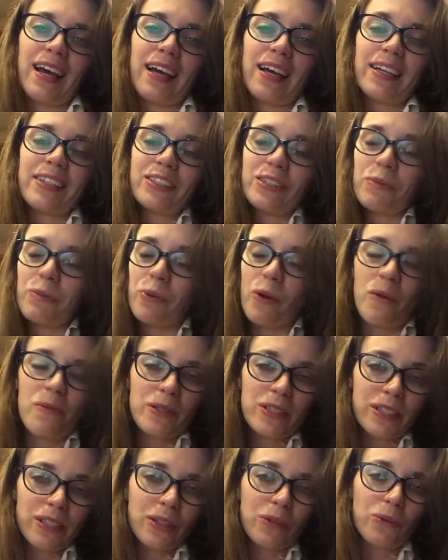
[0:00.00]
actually
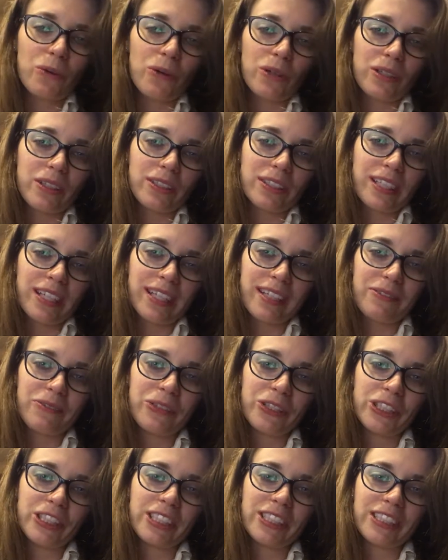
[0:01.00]
promising the world,
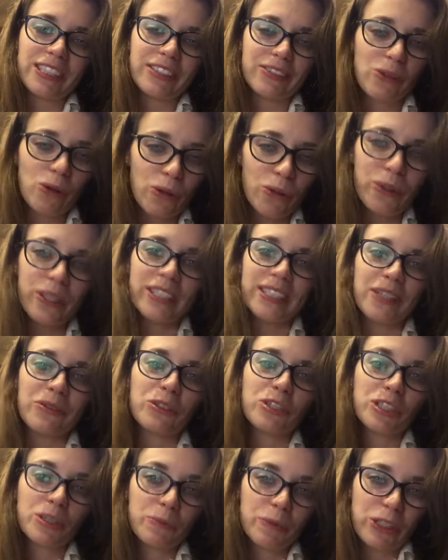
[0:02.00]
which always
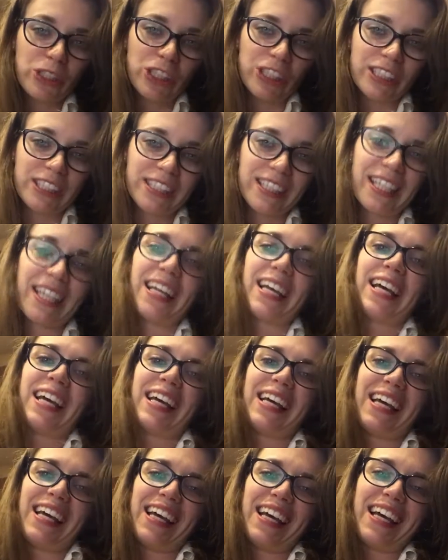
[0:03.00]
sounds suspicious.
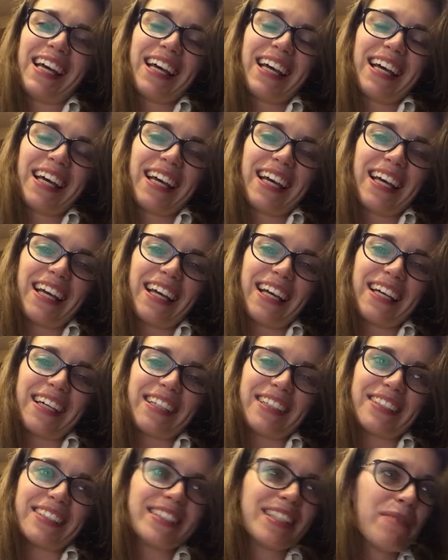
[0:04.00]

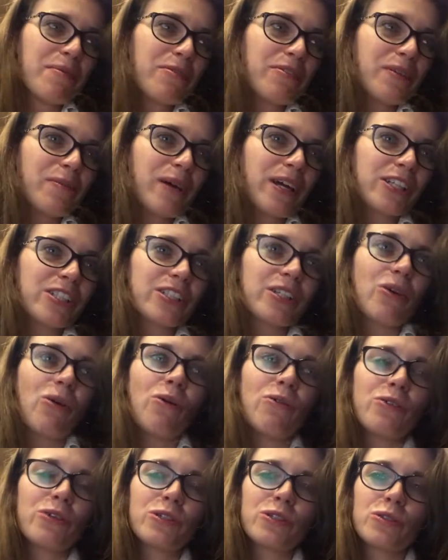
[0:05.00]
Some of them actually
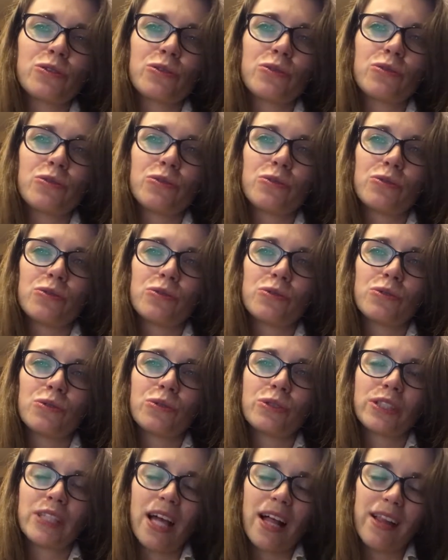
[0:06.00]
offered to
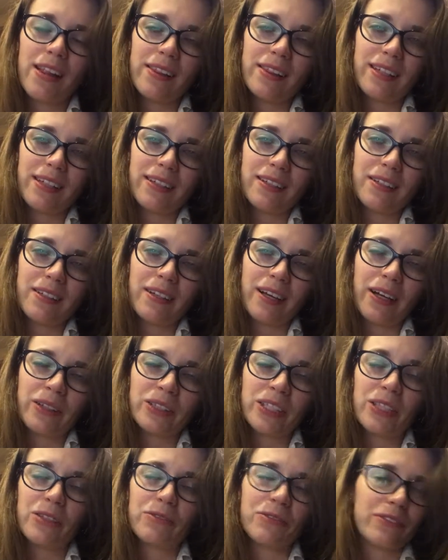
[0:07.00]
sell,
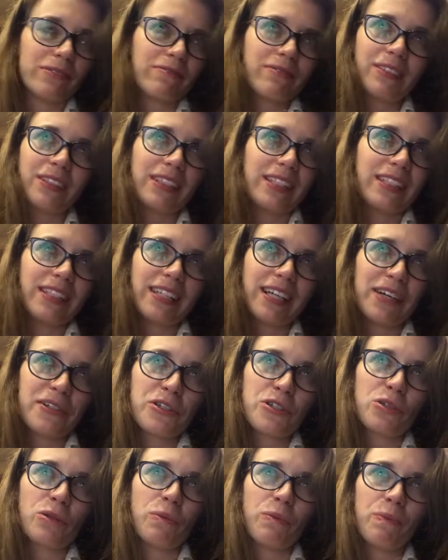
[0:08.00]
outside of the
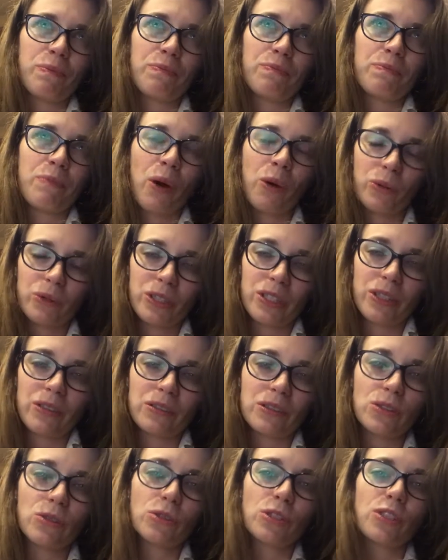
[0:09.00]
actual posting
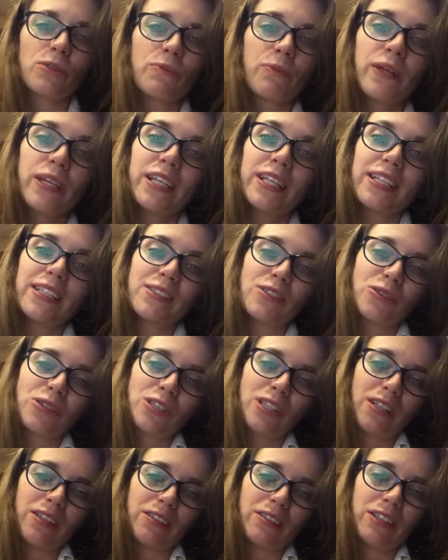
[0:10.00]
on social media, to
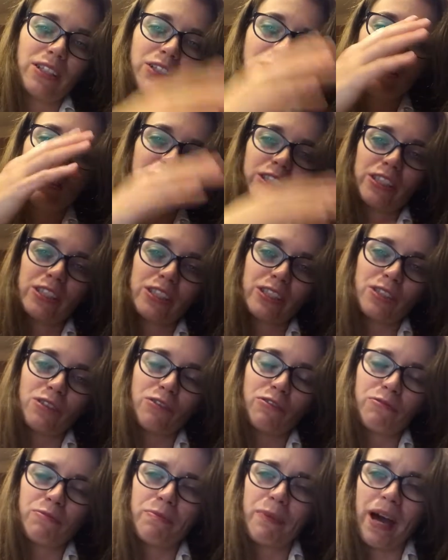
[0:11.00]
sell the lists
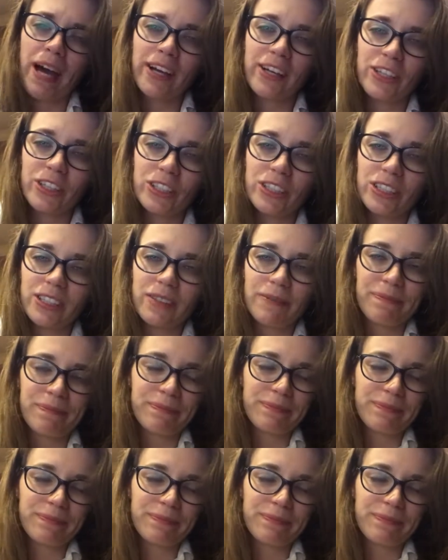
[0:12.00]
of backers.